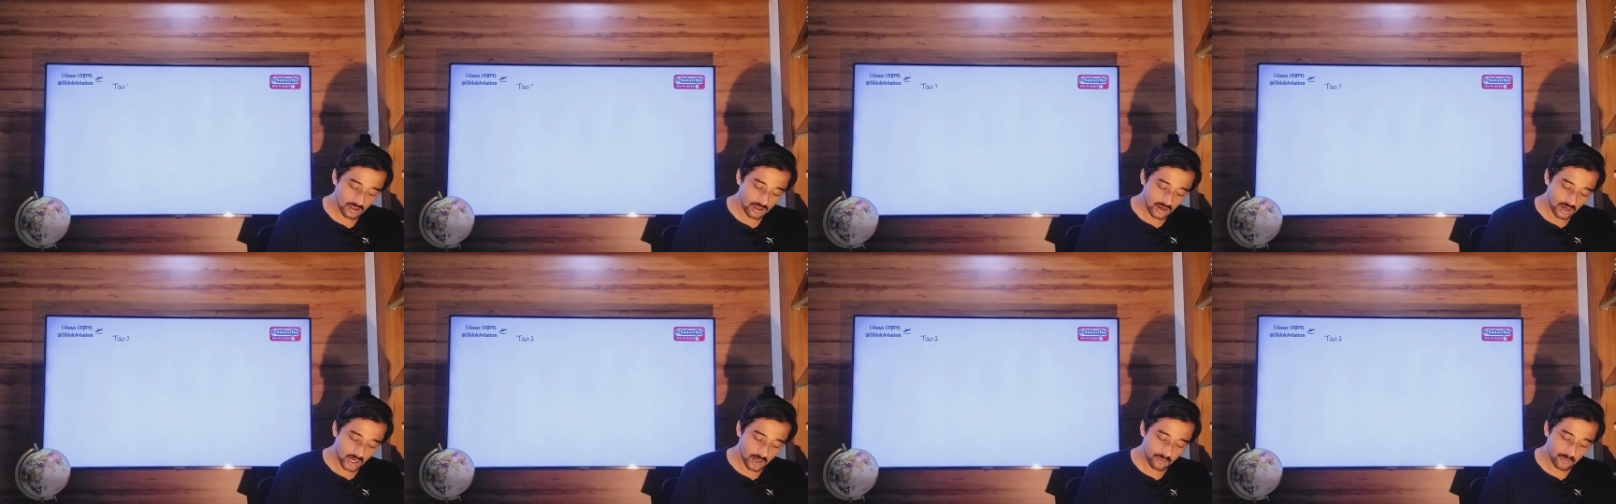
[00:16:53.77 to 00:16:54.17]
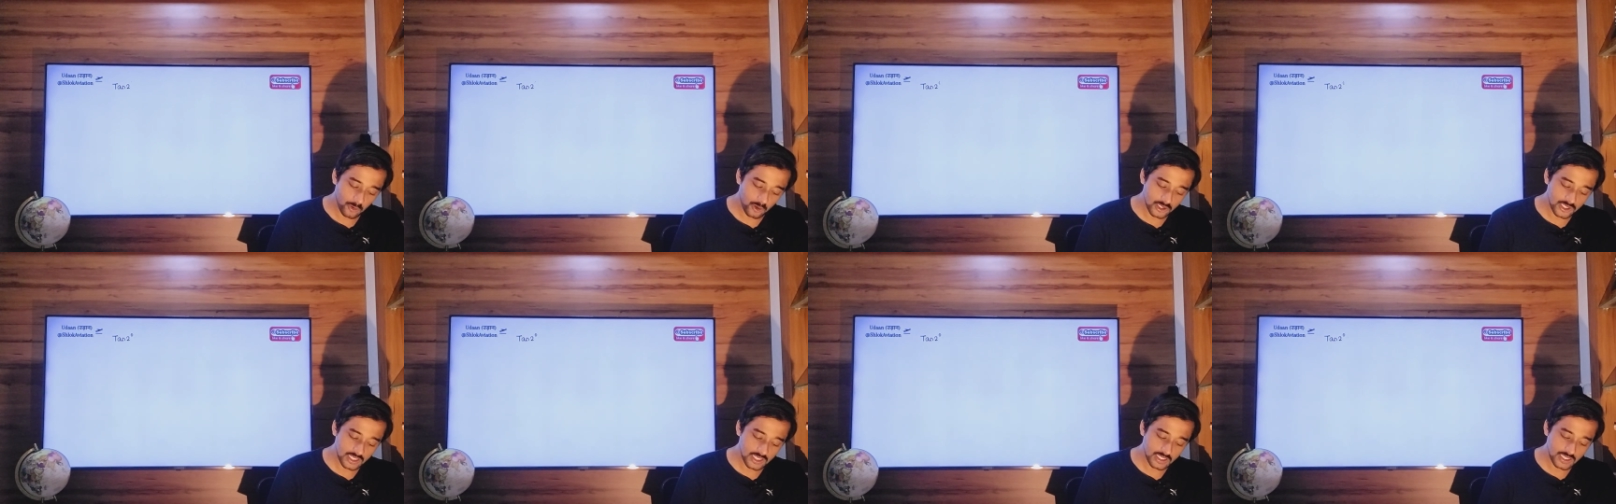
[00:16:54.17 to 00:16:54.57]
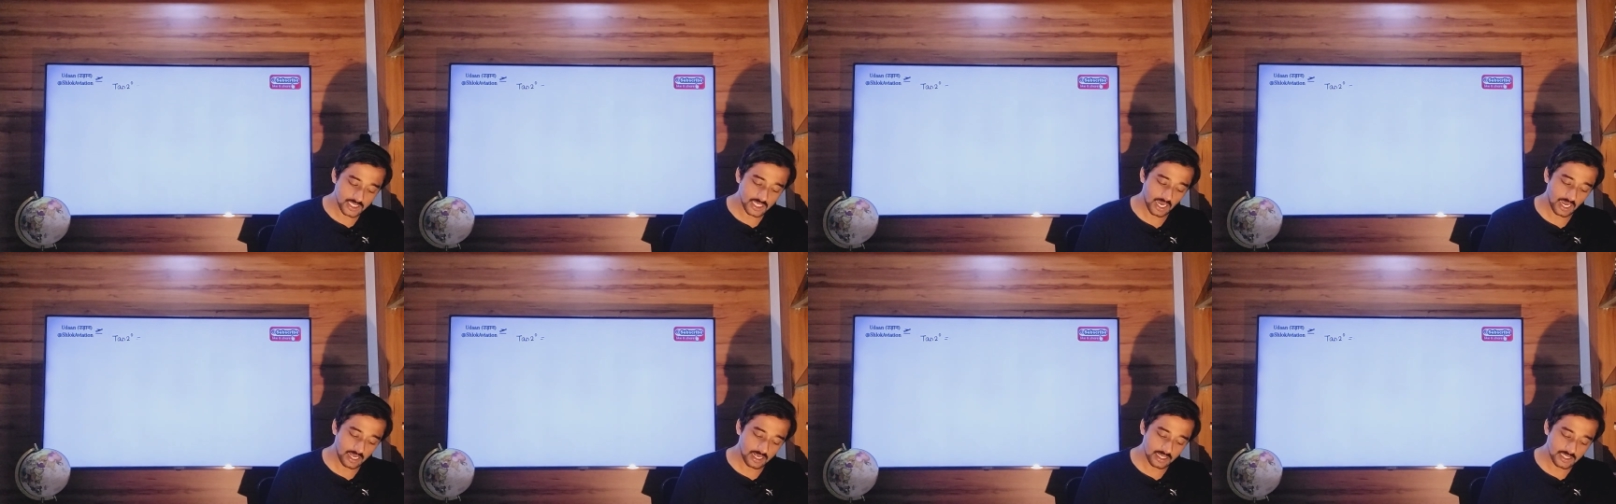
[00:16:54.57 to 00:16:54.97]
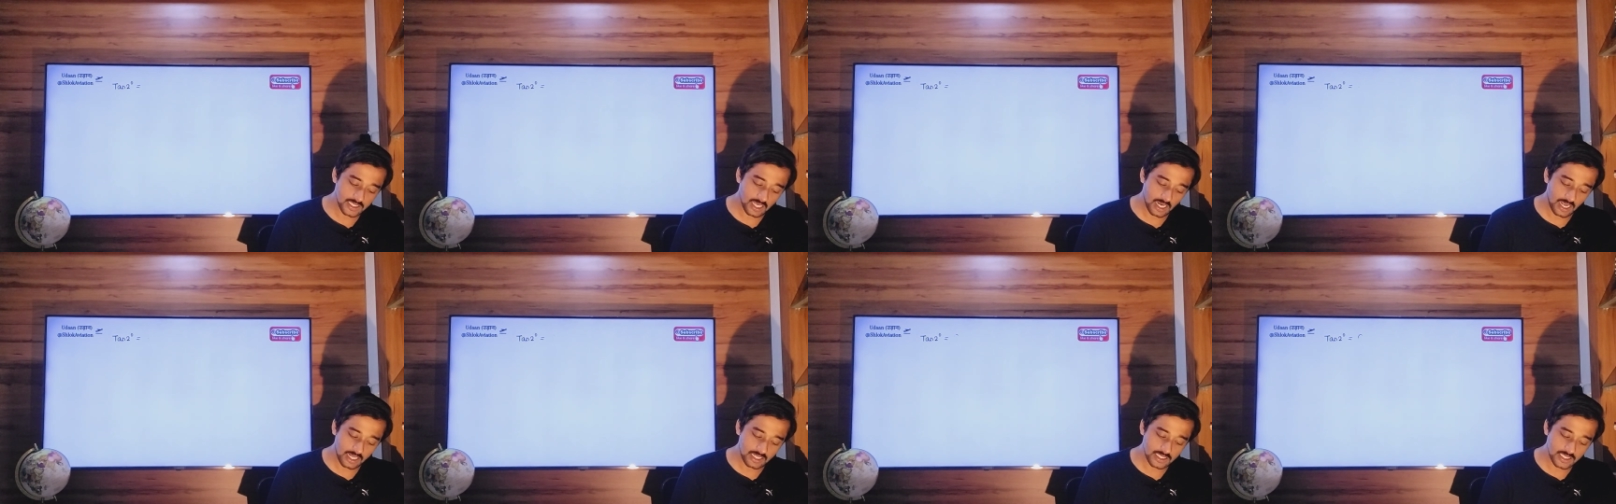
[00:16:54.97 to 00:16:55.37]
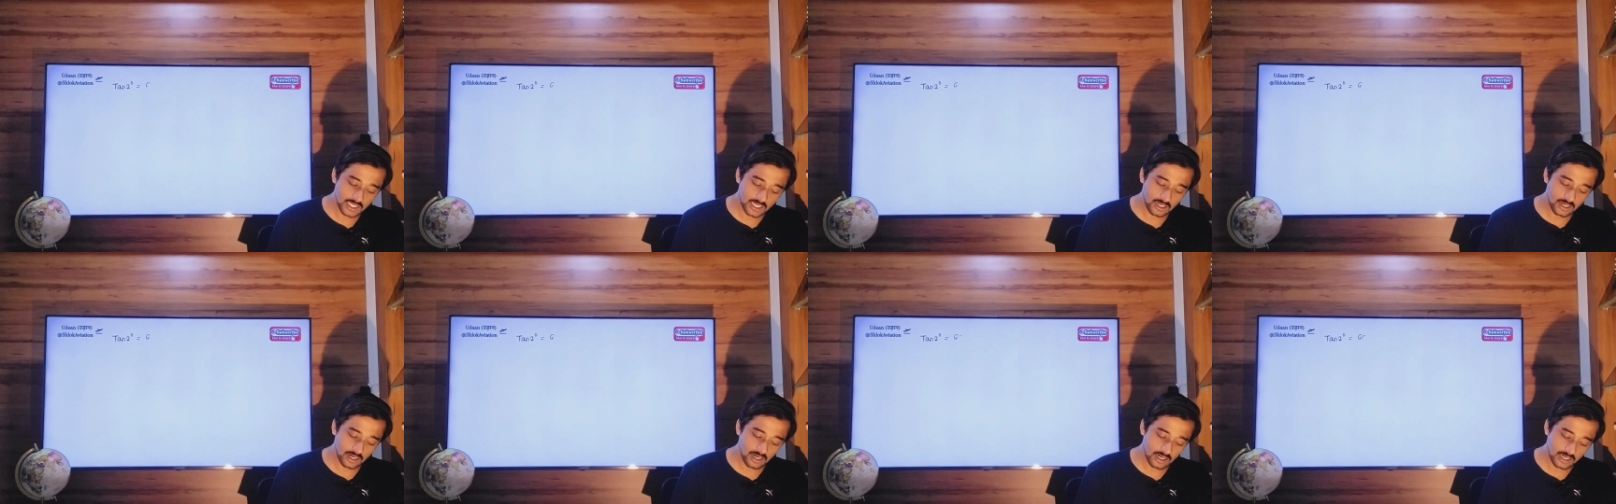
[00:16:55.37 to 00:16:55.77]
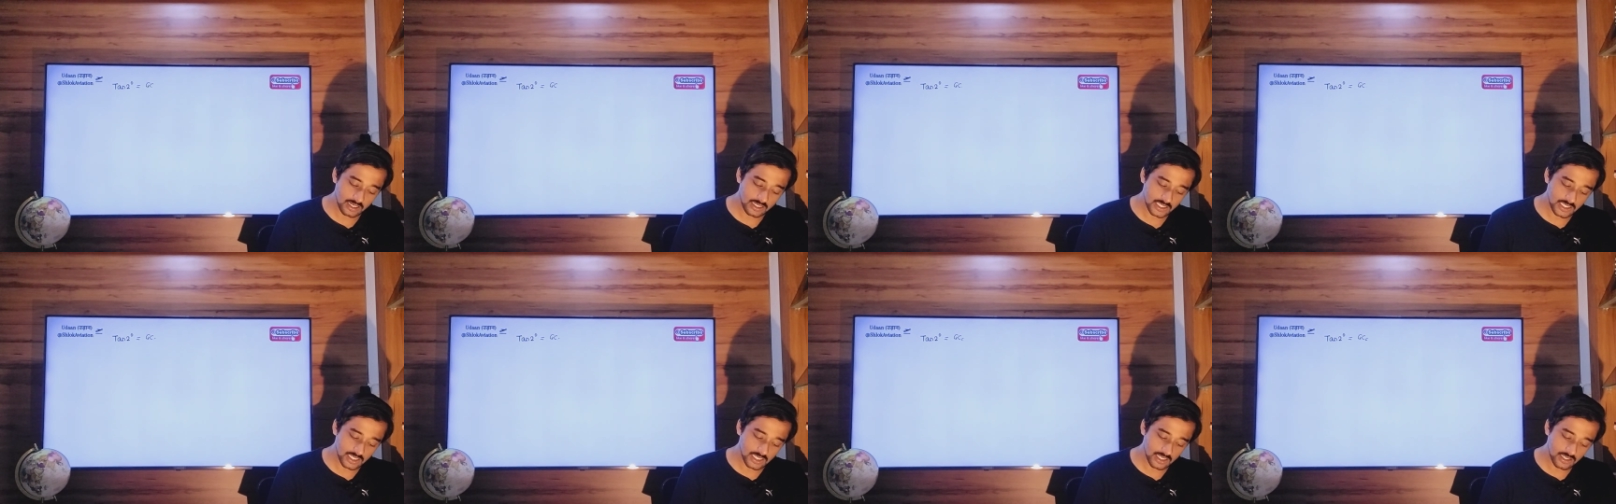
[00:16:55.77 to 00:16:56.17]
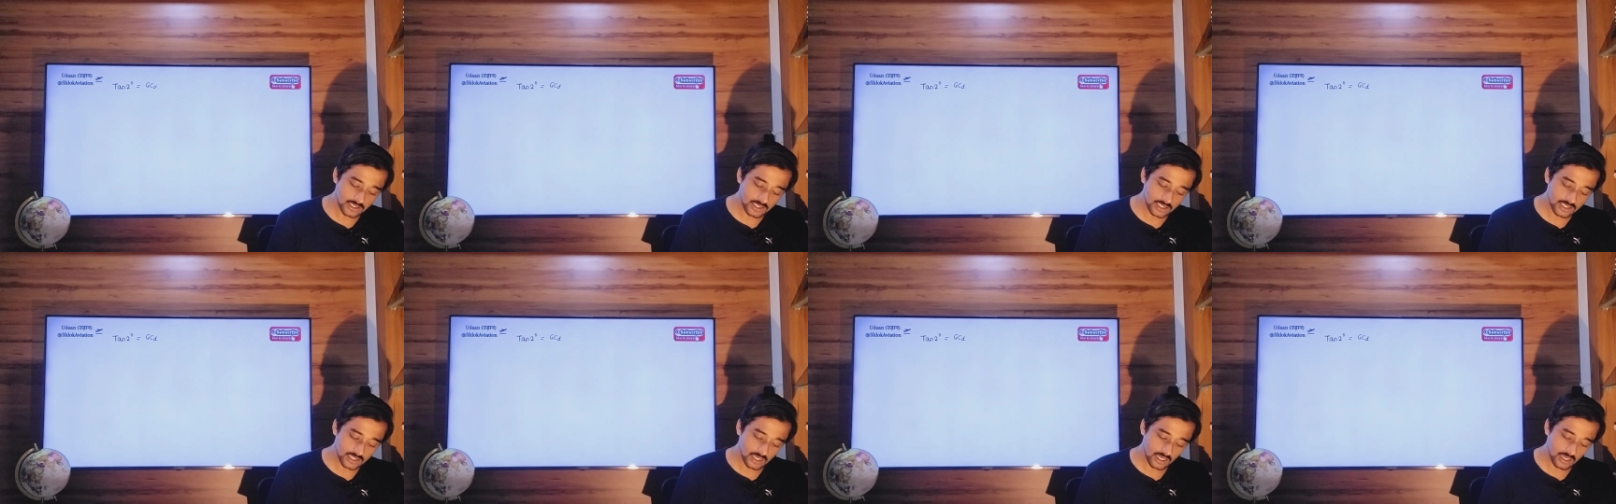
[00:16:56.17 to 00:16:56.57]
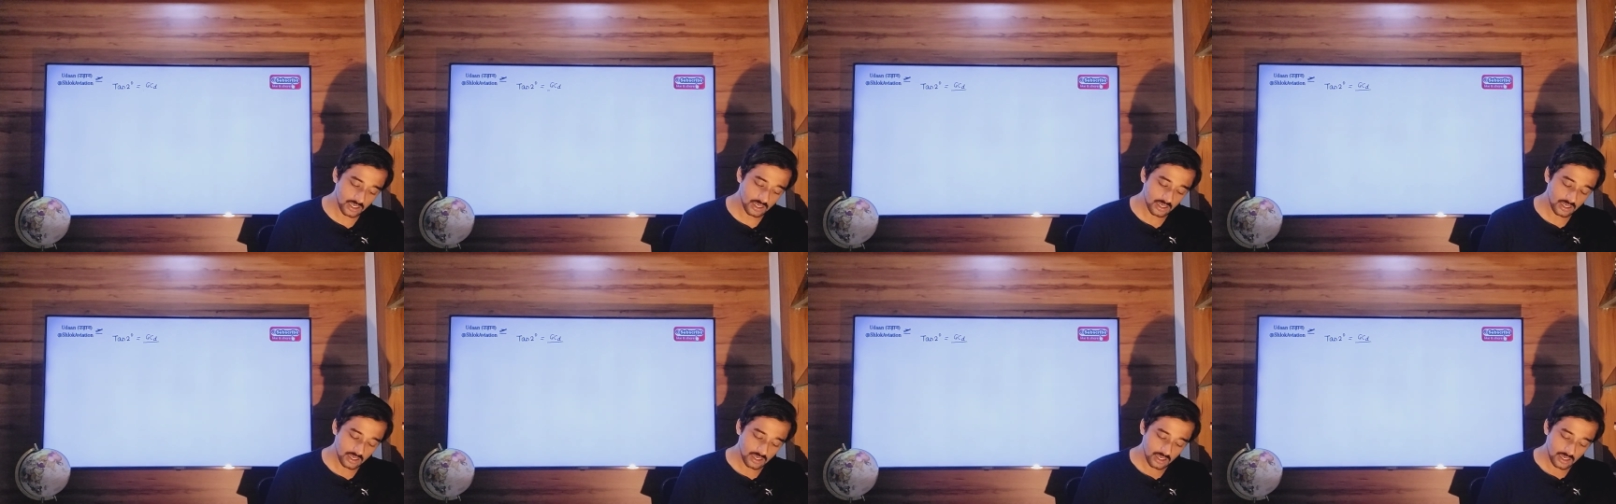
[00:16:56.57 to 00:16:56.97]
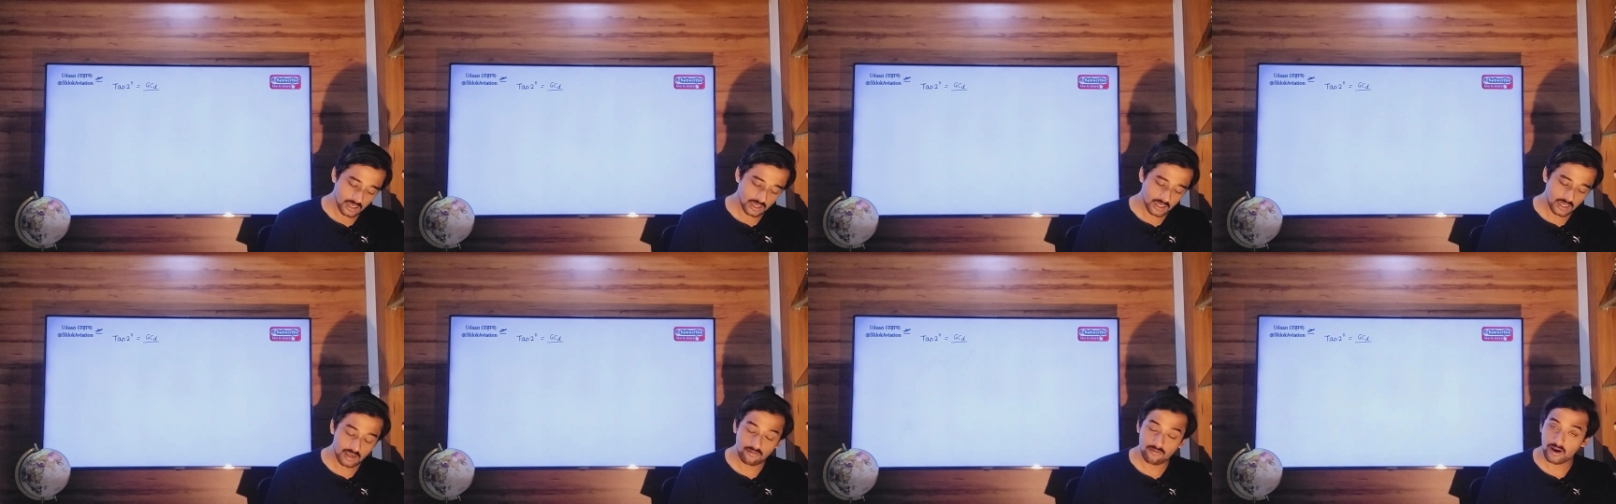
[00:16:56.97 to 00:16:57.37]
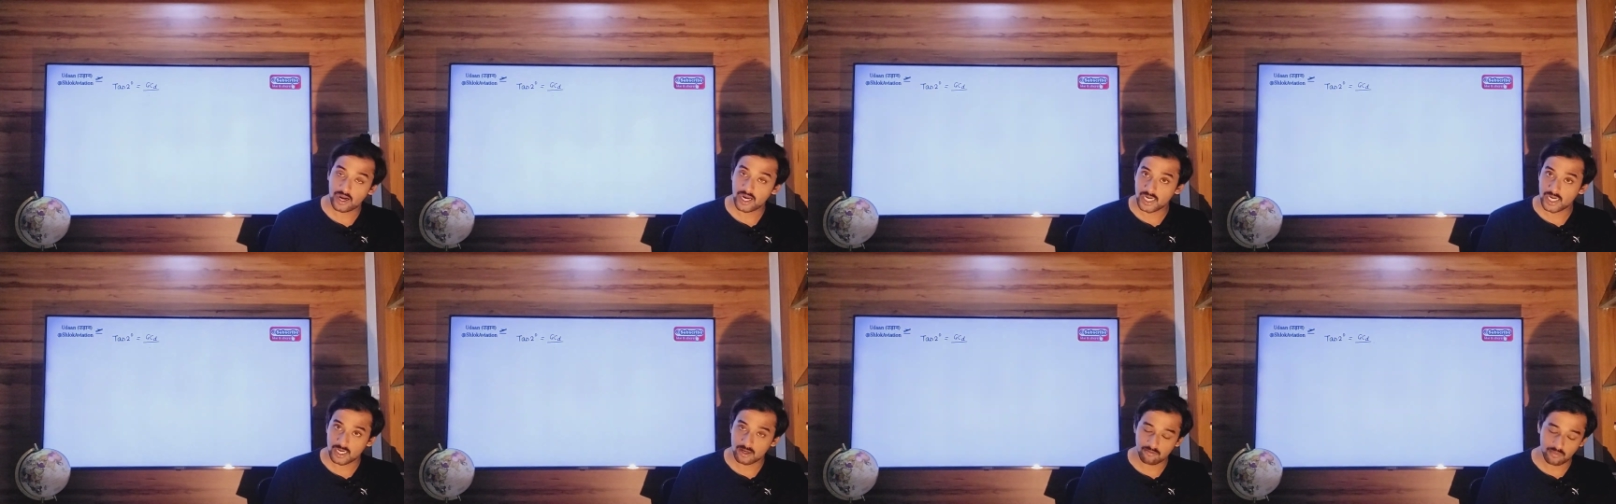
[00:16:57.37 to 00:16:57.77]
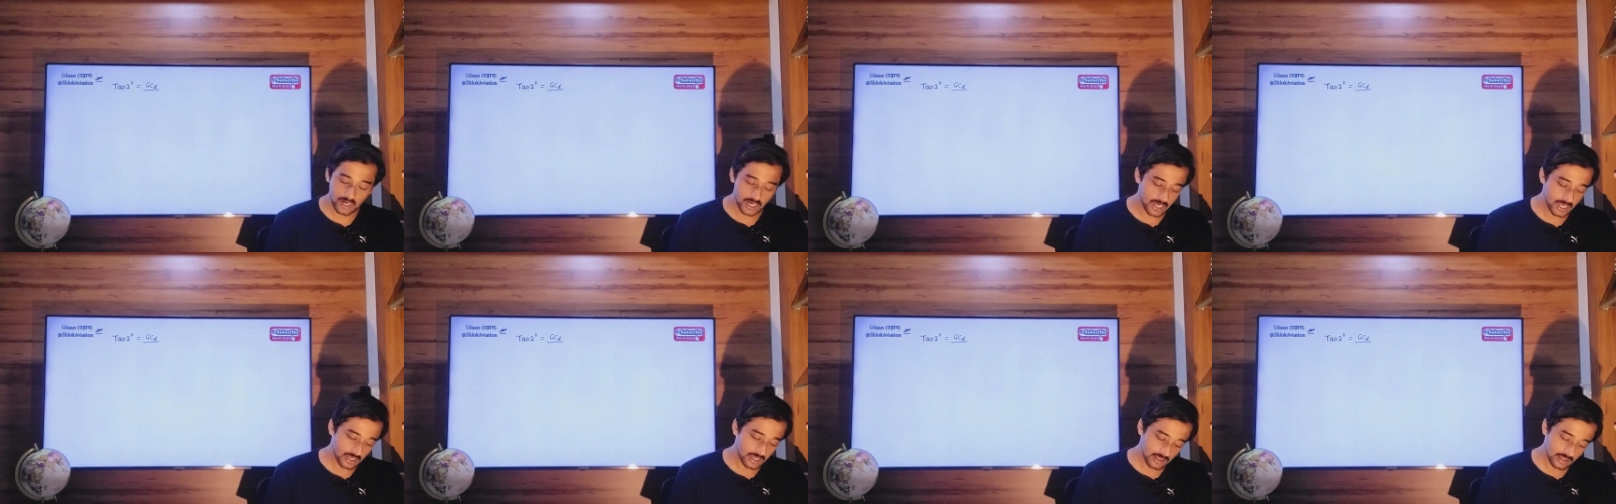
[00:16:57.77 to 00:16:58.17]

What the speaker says: opposite sine is great circle distance divided by